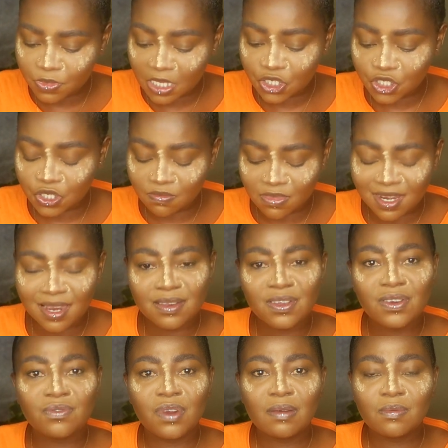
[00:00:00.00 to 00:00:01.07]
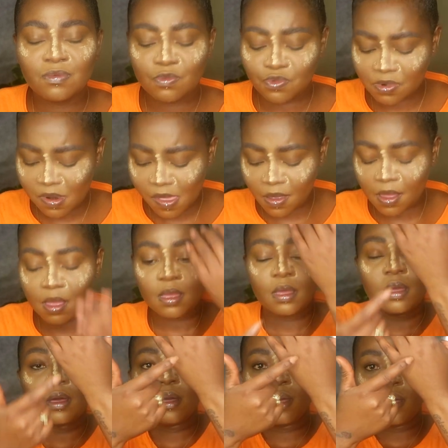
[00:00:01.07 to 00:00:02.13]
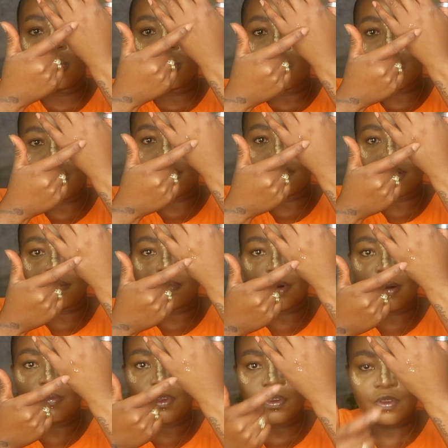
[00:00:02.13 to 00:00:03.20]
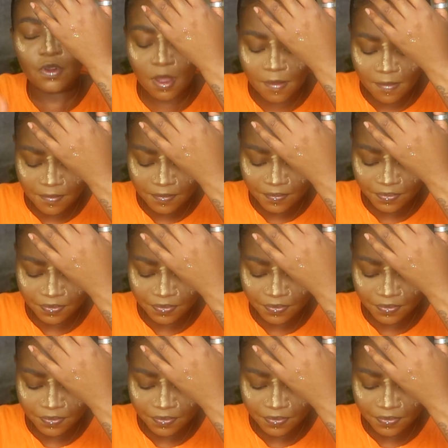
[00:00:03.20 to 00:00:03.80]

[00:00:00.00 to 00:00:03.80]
shrimp glitter, the bomb.com.